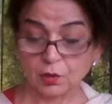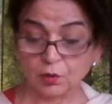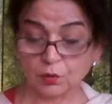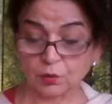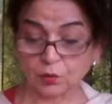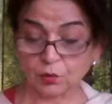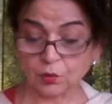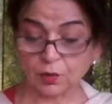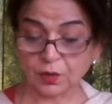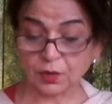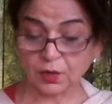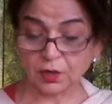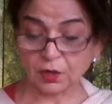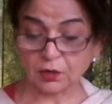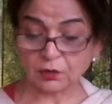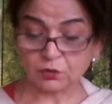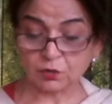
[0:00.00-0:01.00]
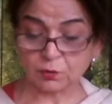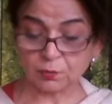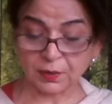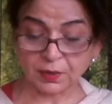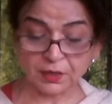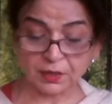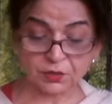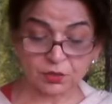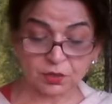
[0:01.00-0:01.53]
Roaring Arjun
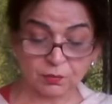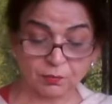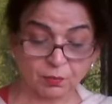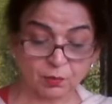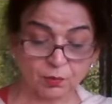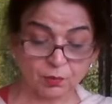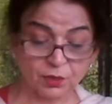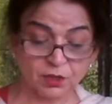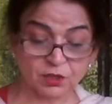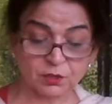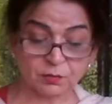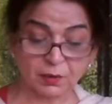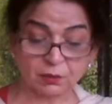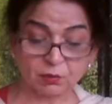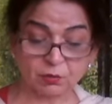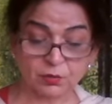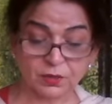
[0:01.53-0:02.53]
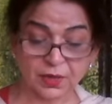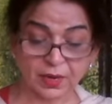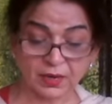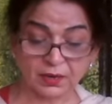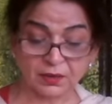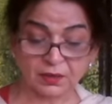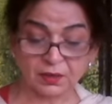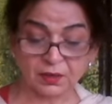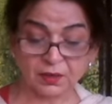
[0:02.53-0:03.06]
breaks the bow in Subahu's
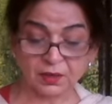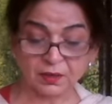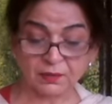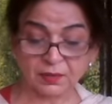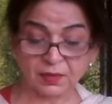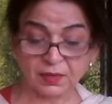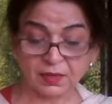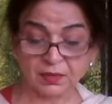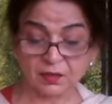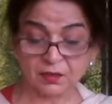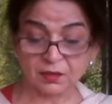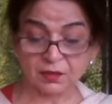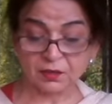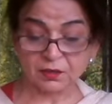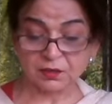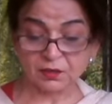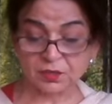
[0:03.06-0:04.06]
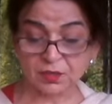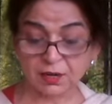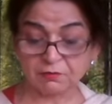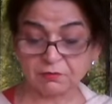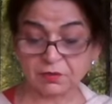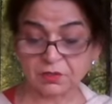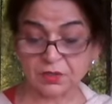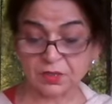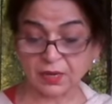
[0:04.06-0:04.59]
hand, then
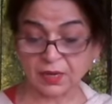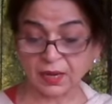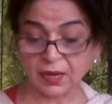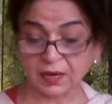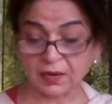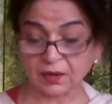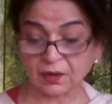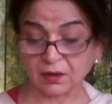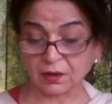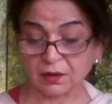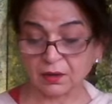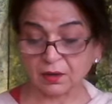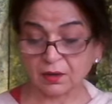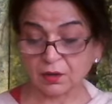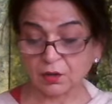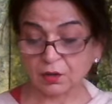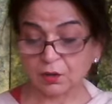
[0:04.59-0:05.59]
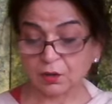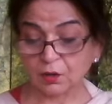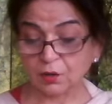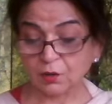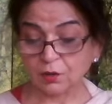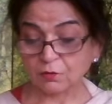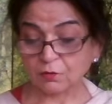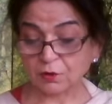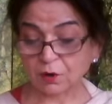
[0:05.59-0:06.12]
severs the hand
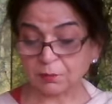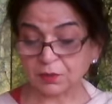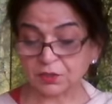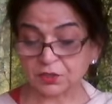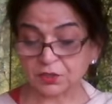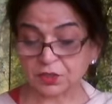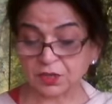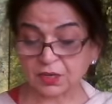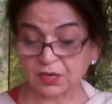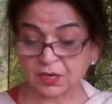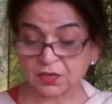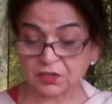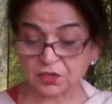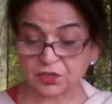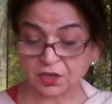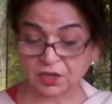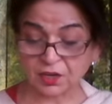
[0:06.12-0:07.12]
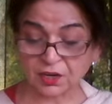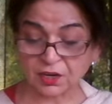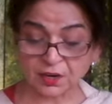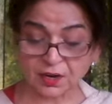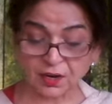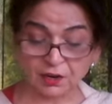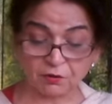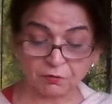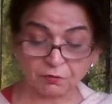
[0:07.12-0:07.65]
from its wrist in a
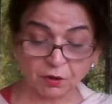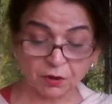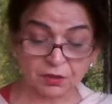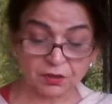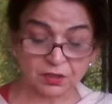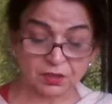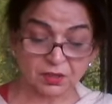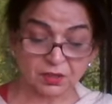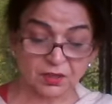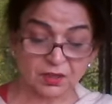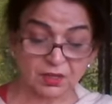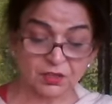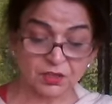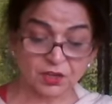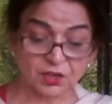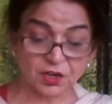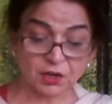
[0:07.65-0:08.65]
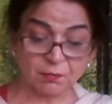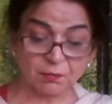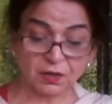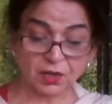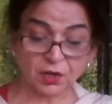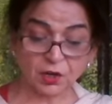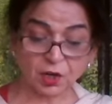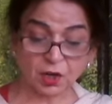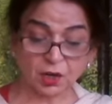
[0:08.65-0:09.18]
red fountain.
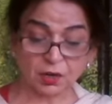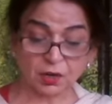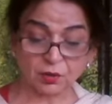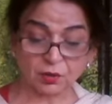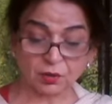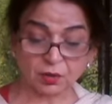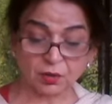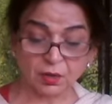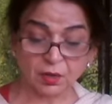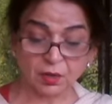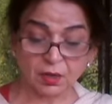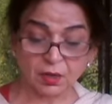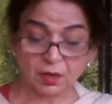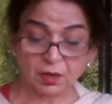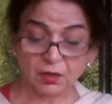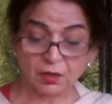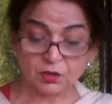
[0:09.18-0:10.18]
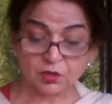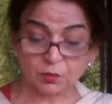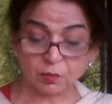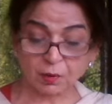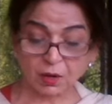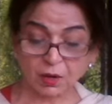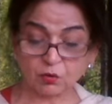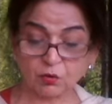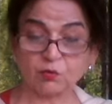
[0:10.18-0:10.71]
Screaming in horror,
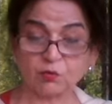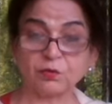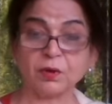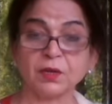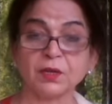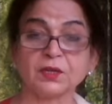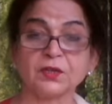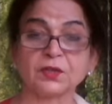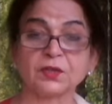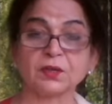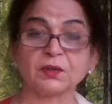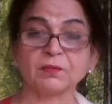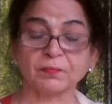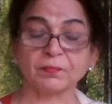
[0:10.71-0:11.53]
Subahu flees.